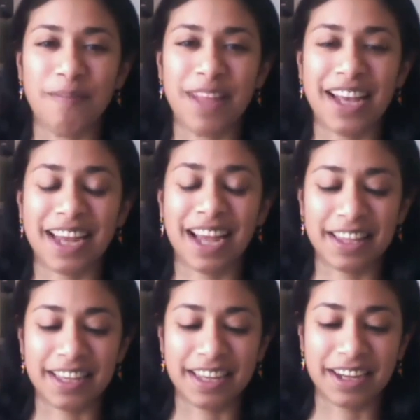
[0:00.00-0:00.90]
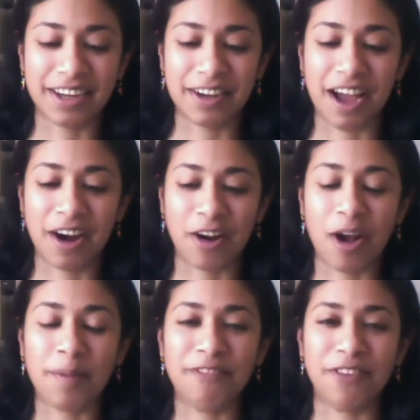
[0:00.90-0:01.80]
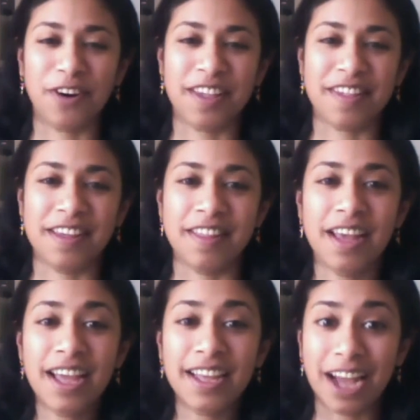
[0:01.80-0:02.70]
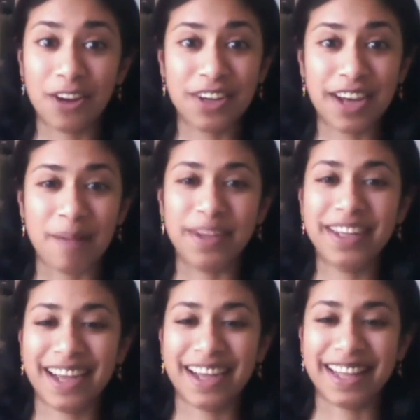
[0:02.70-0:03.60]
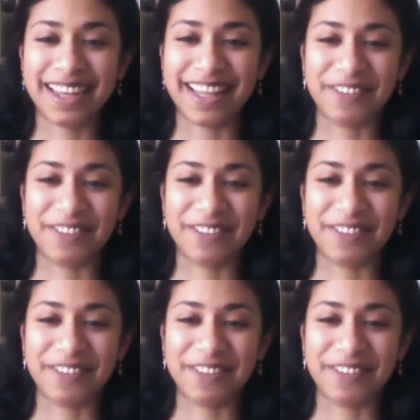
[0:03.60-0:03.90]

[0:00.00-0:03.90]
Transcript: that I think are common for us is Downton Abbey. I like that